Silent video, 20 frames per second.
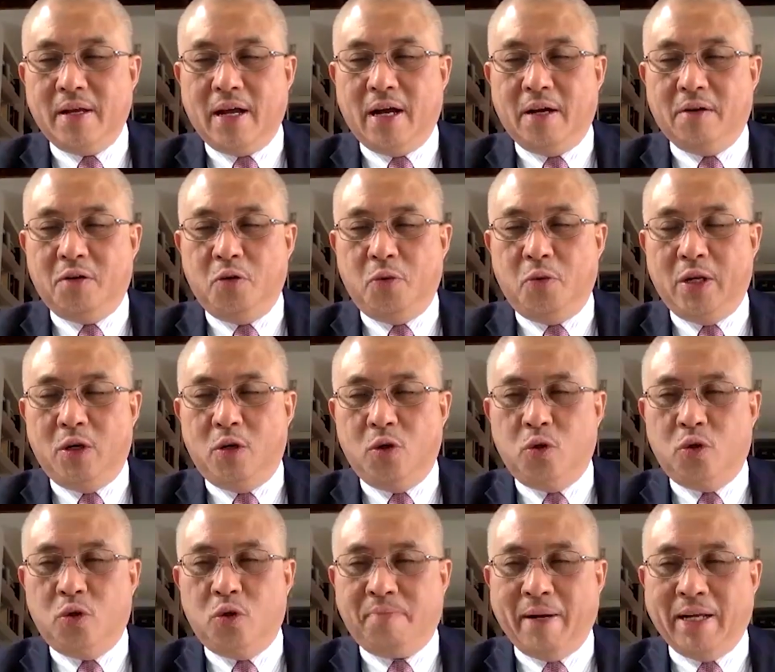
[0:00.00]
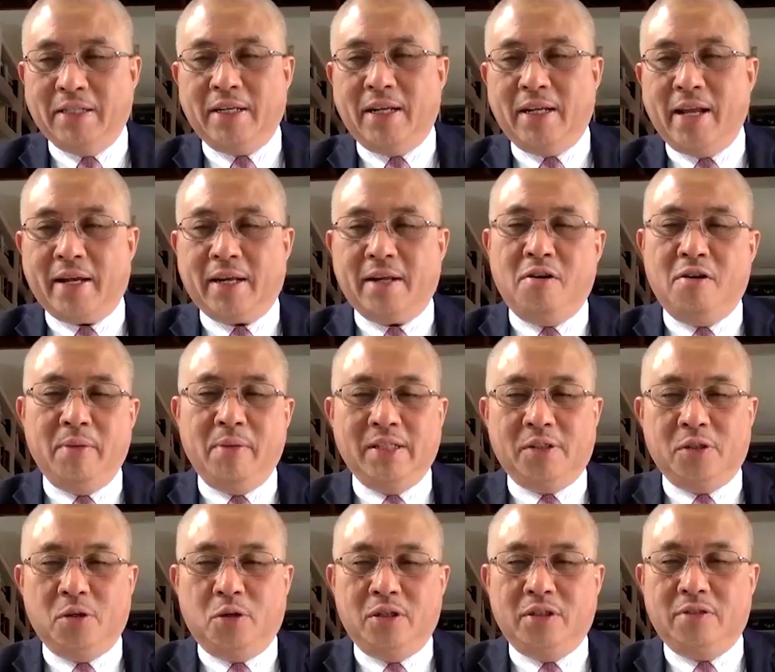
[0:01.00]
How do we do special
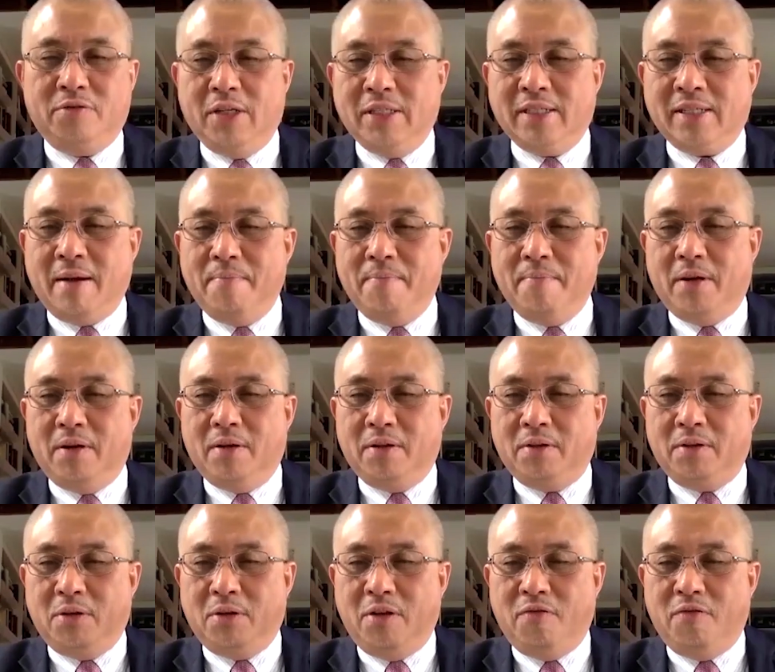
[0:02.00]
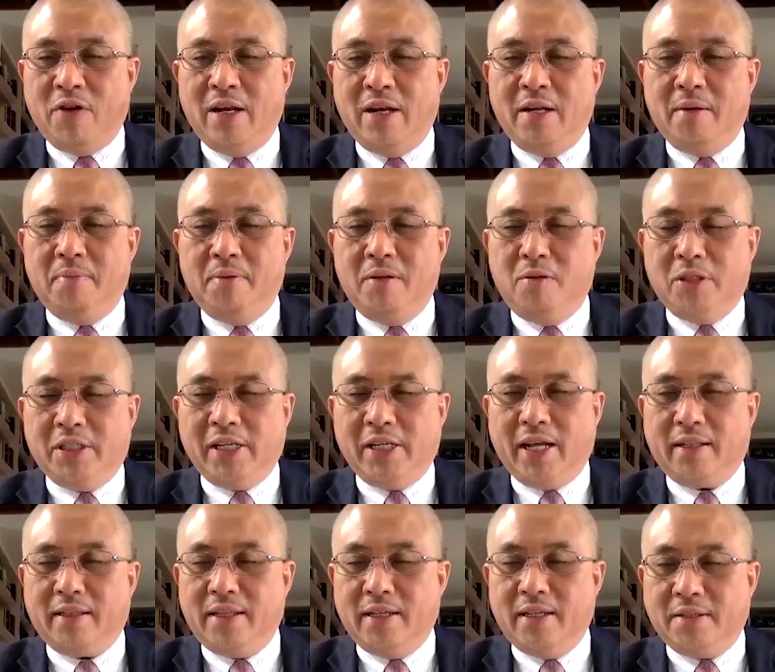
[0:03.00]
economic zones, for example, or to develop new
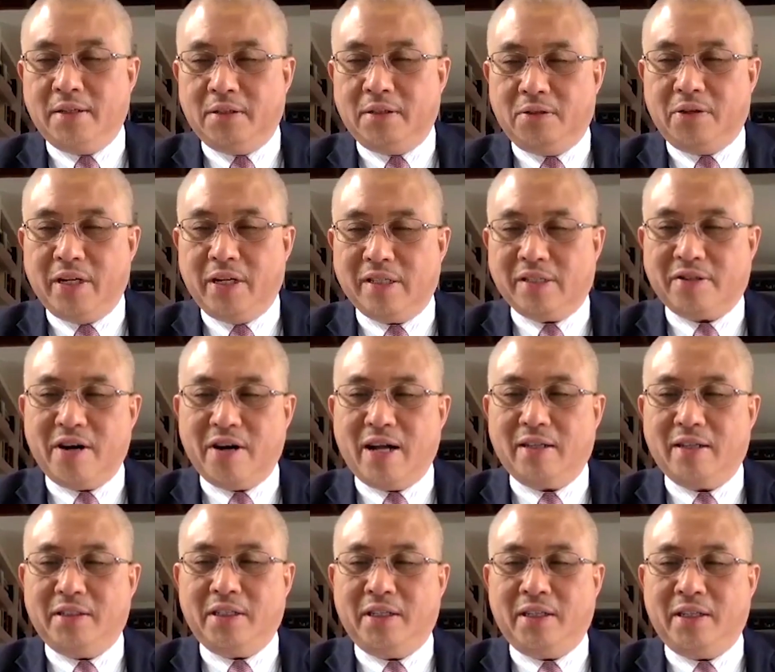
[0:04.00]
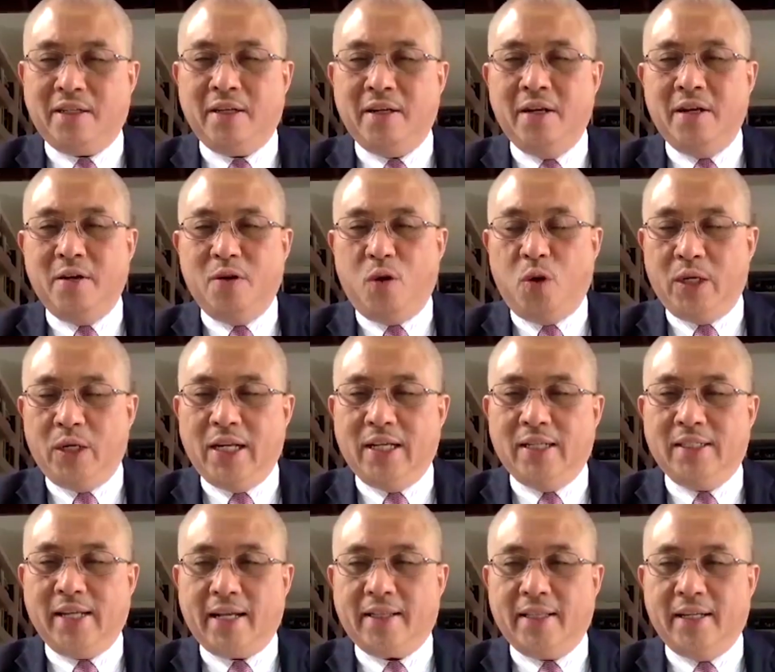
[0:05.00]
sectors or to restructure
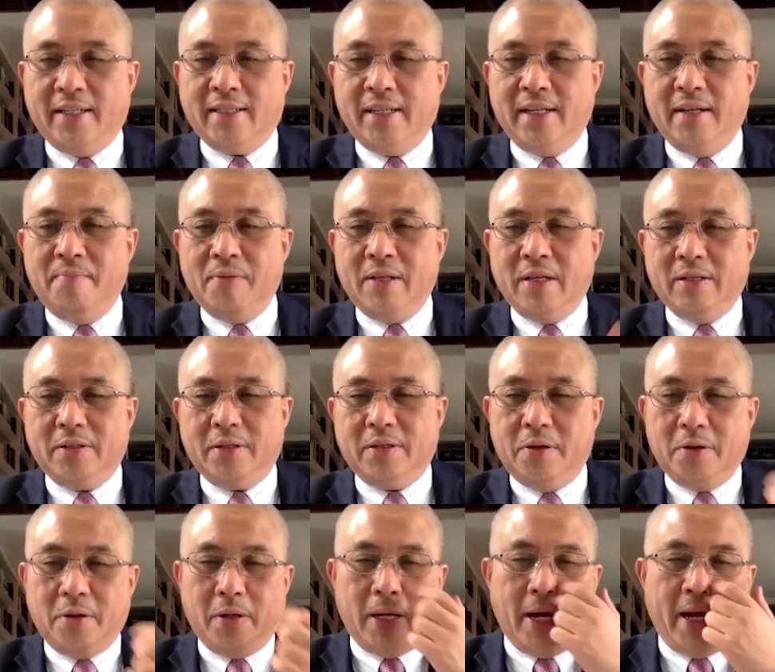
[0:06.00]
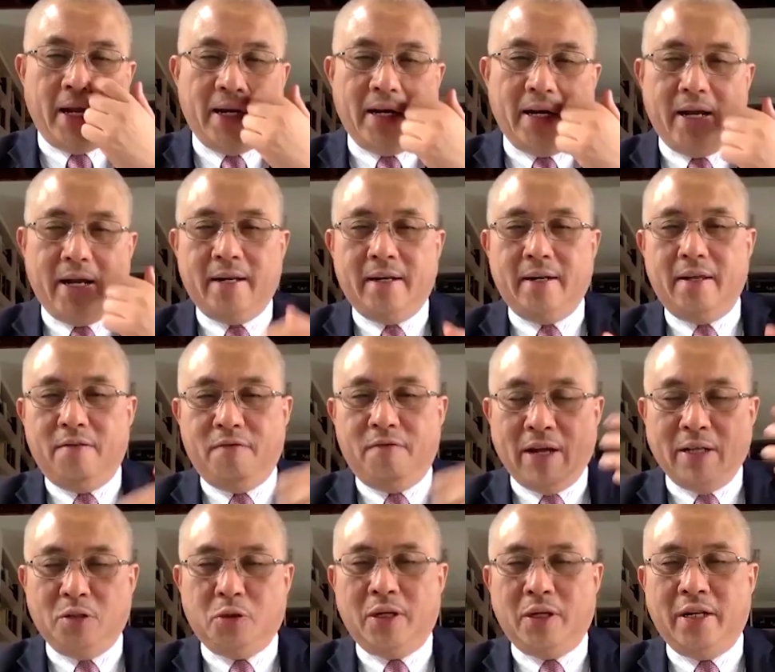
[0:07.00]
older sectors? So and
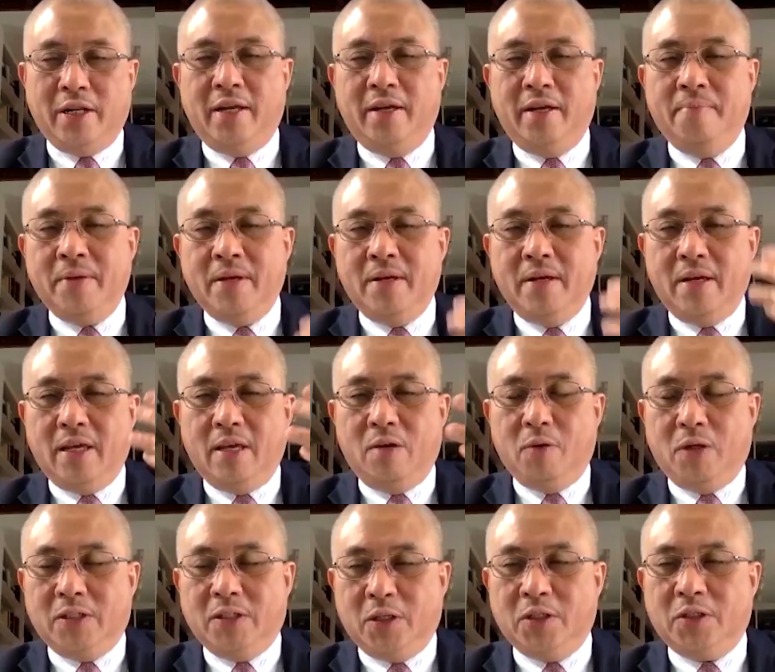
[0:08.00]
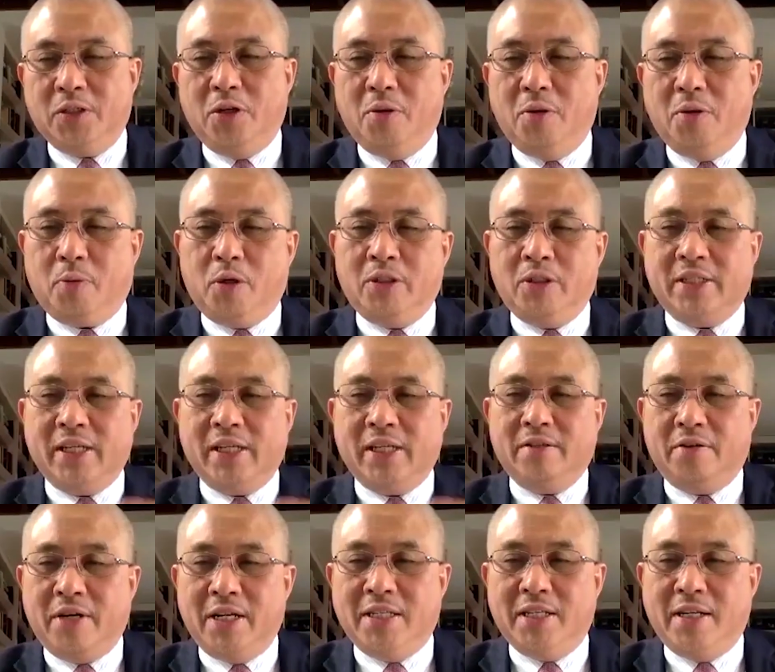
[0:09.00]
eventually, it was also a process
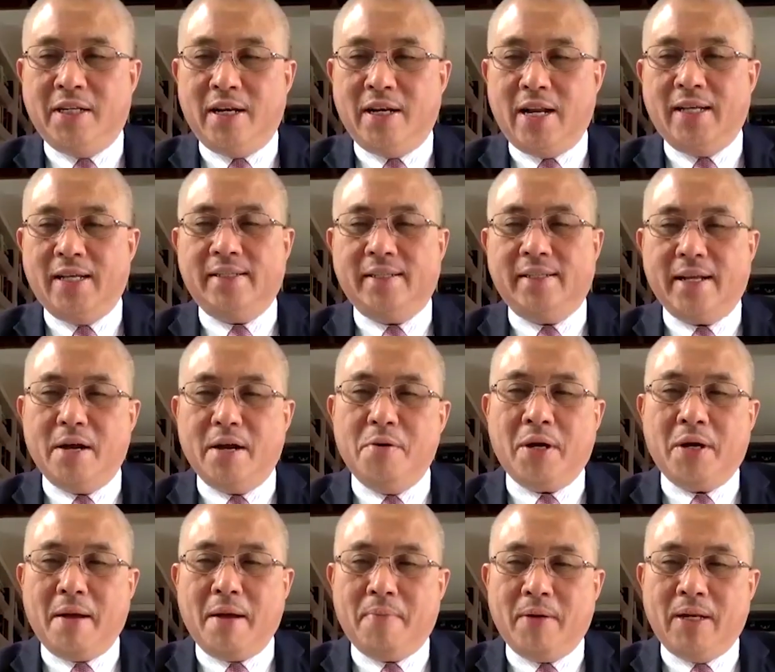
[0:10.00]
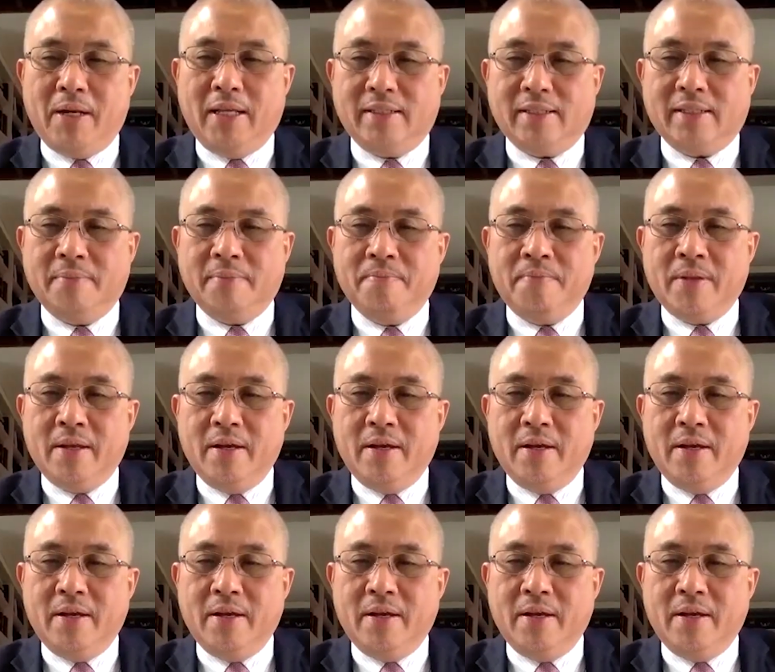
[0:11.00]
of regionalizing our companies.